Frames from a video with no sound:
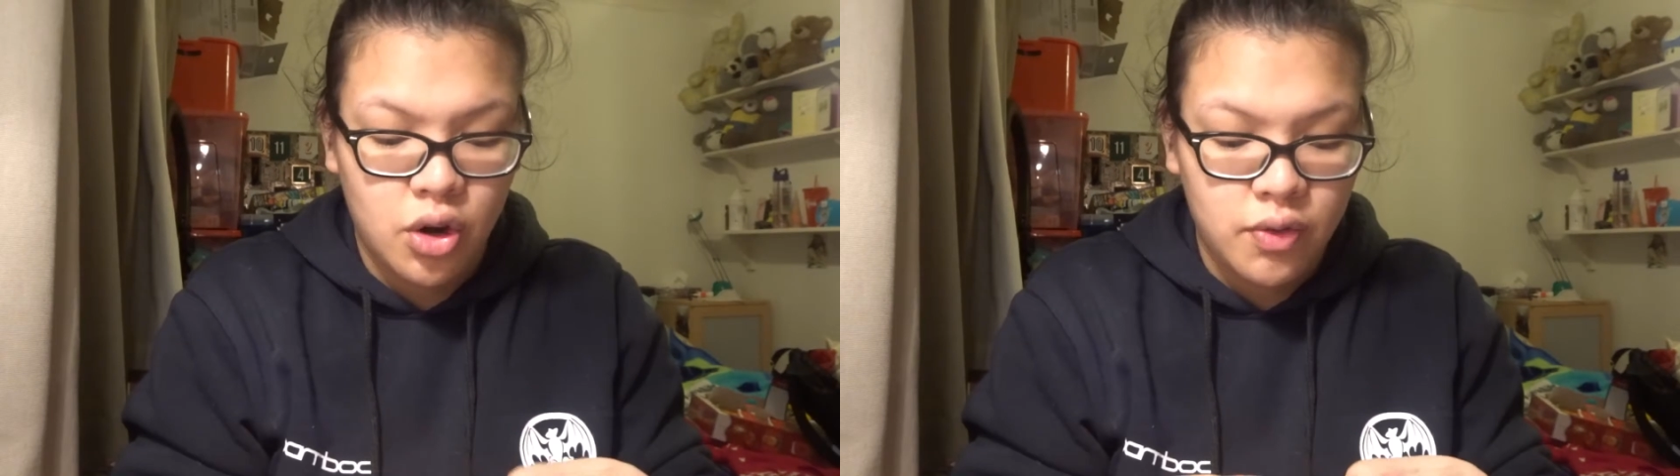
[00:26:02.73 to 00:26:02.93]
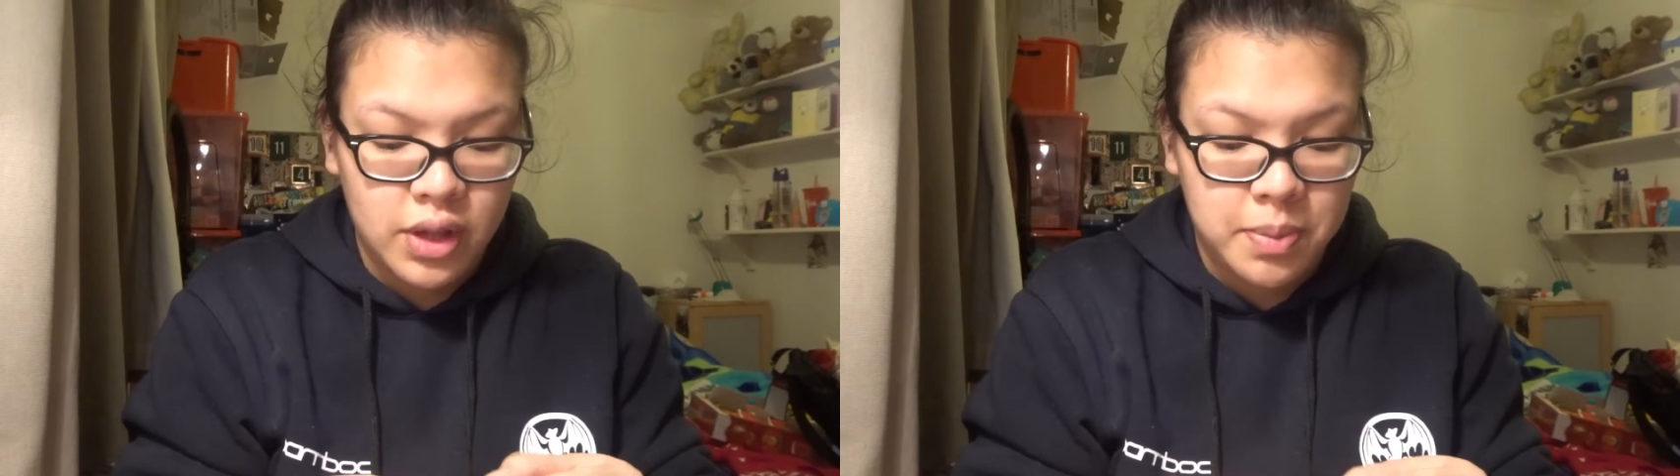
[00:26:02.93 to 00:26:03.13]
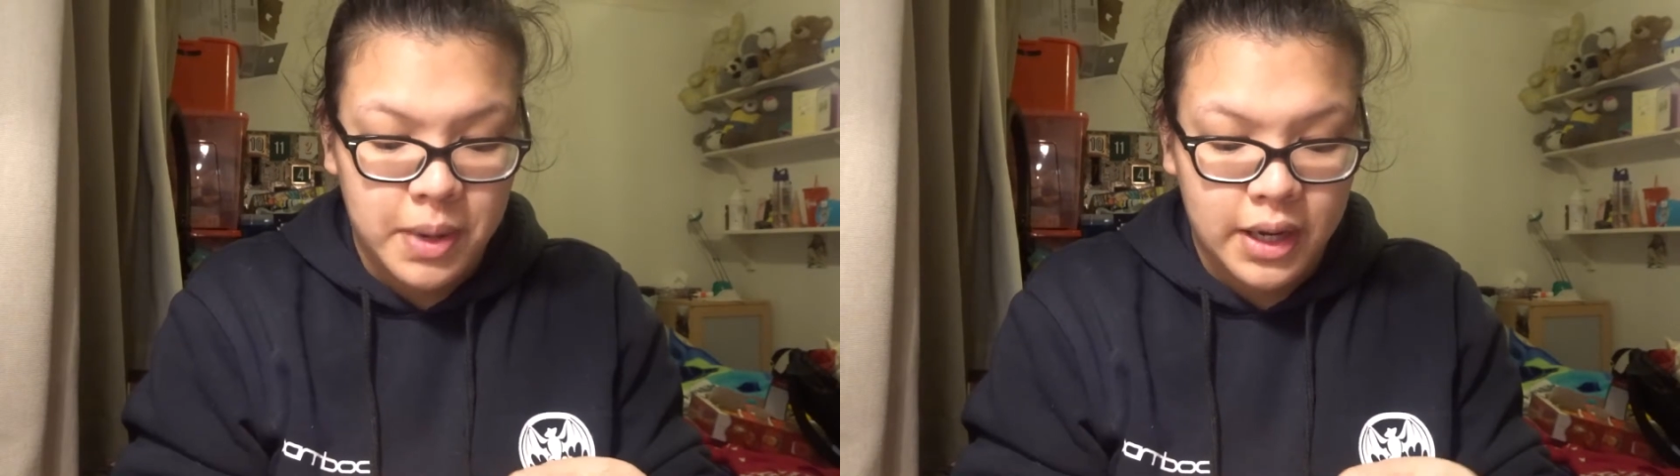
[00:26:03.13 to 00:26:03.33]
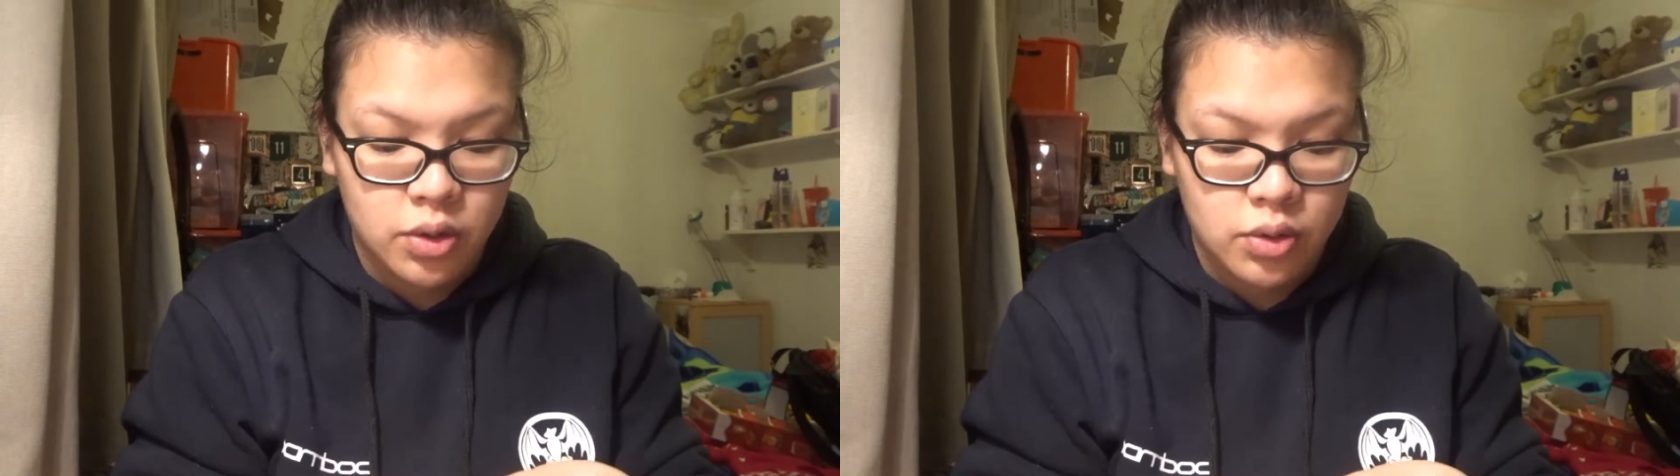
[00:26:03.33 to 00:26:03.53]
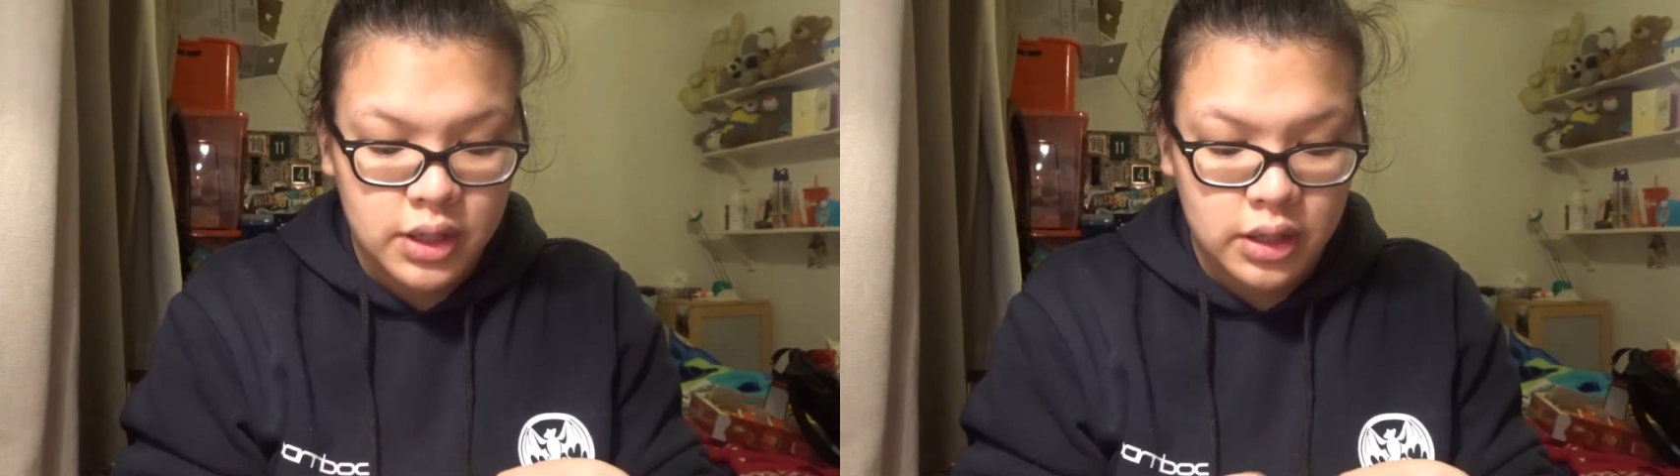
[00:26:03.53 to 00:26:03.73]
really big,
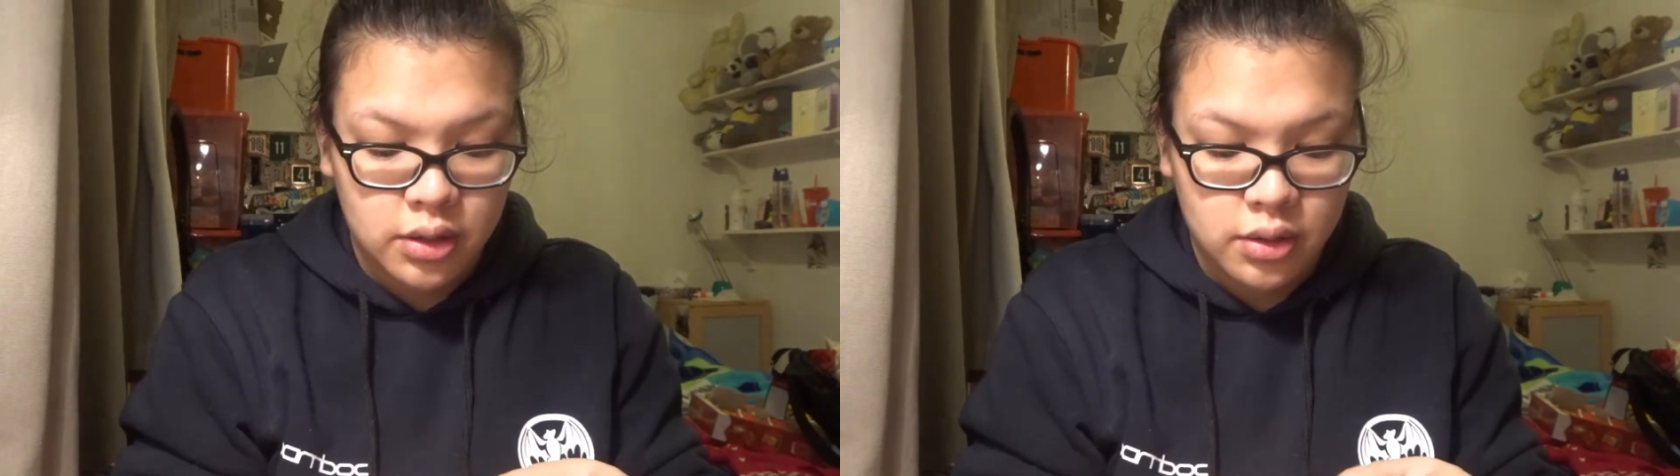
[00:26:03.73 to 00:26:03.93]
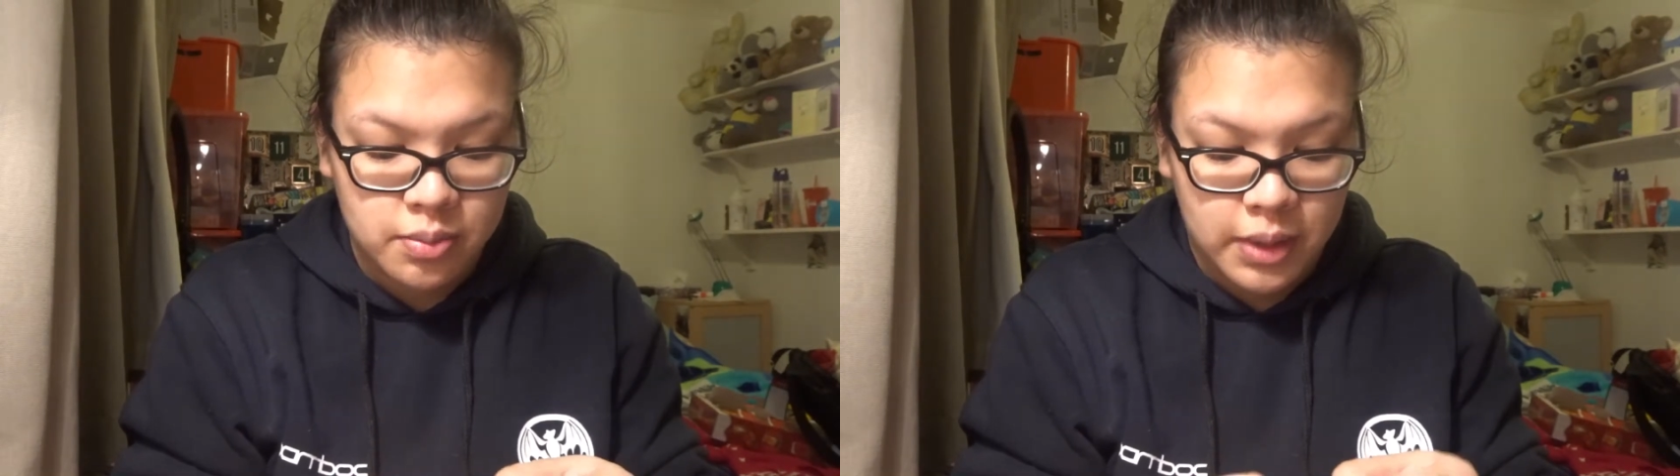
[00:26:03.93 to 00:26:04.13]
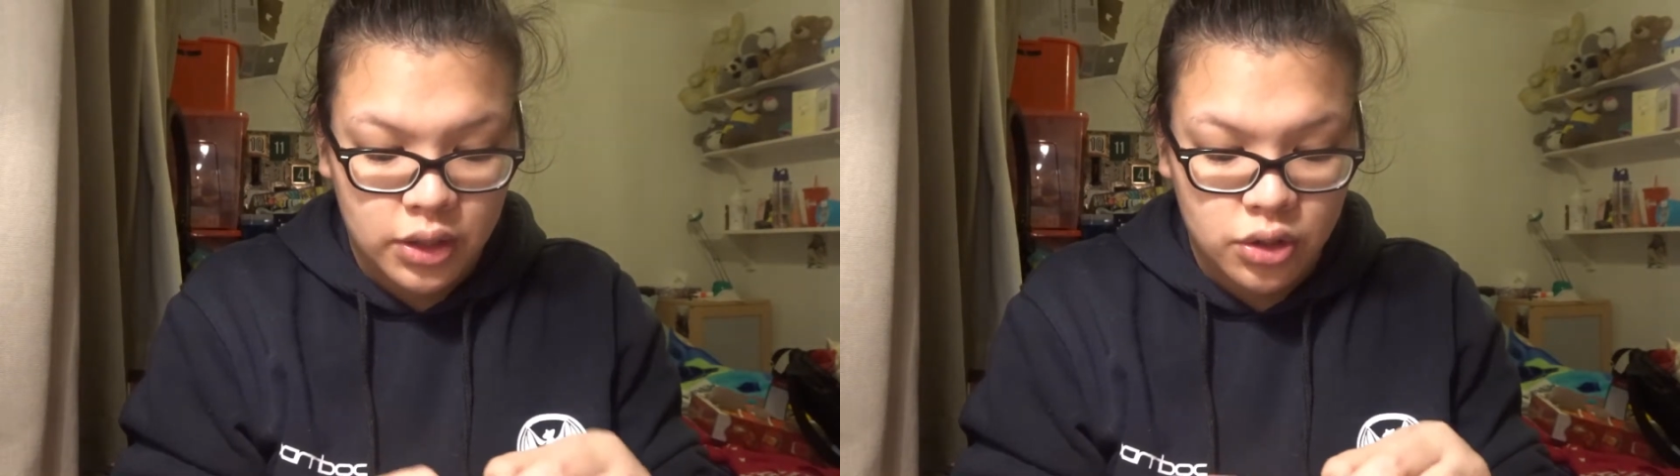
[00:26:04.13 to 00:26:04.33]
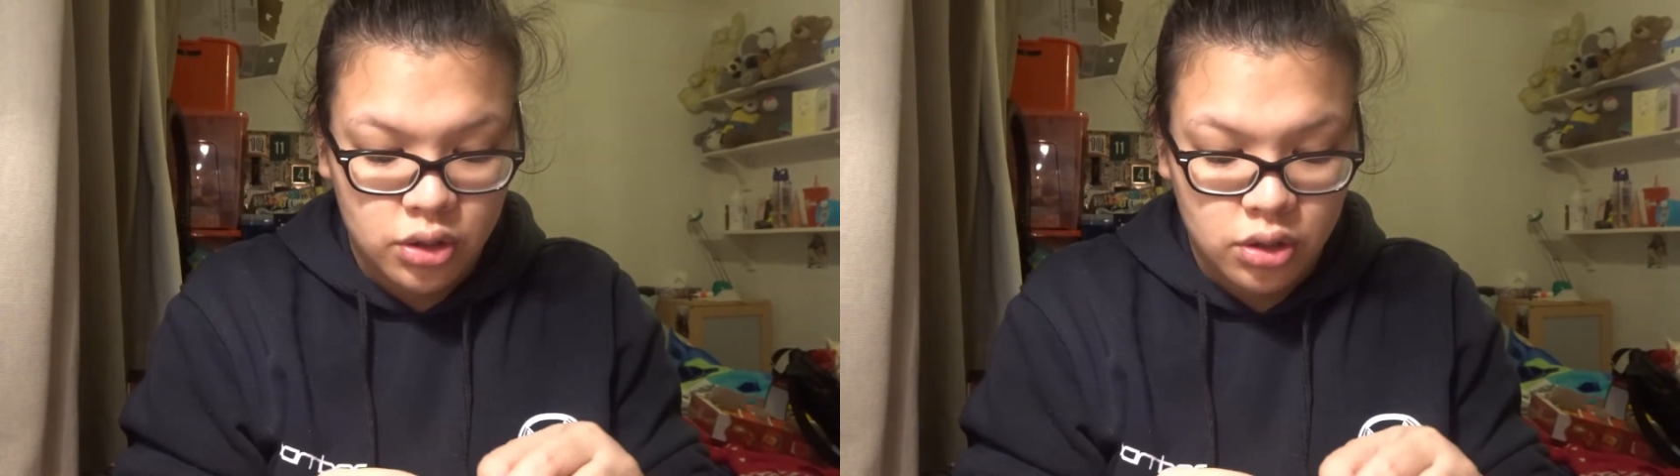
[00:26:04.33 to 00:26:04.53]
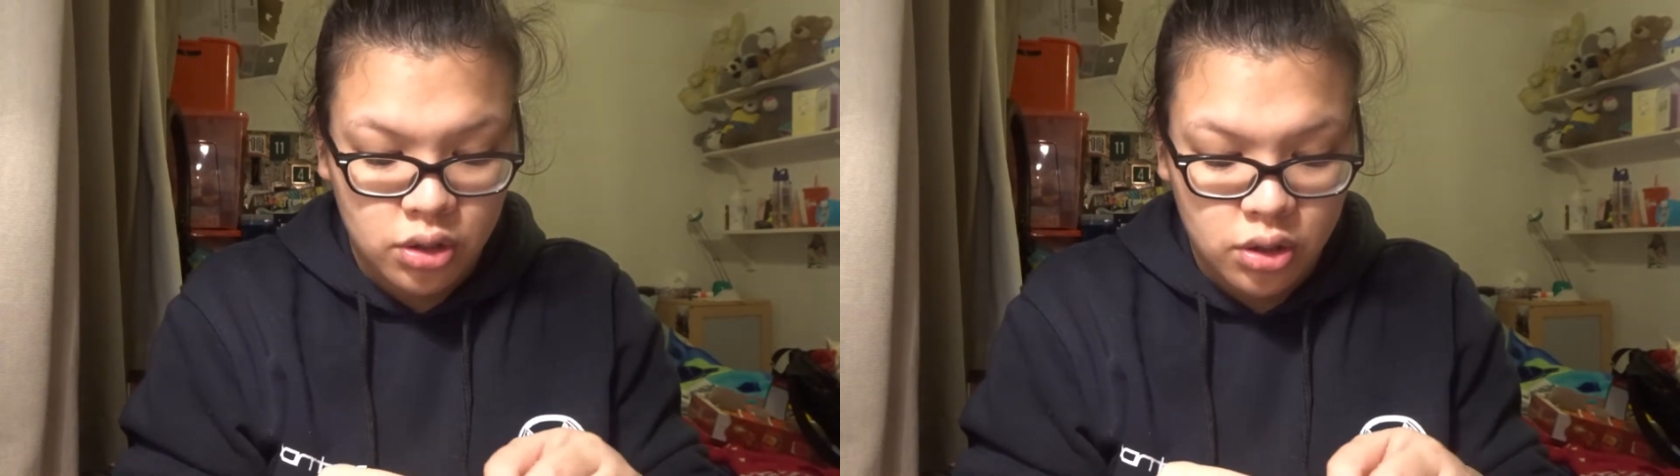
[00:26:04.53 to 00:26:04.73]
though, so, mind you.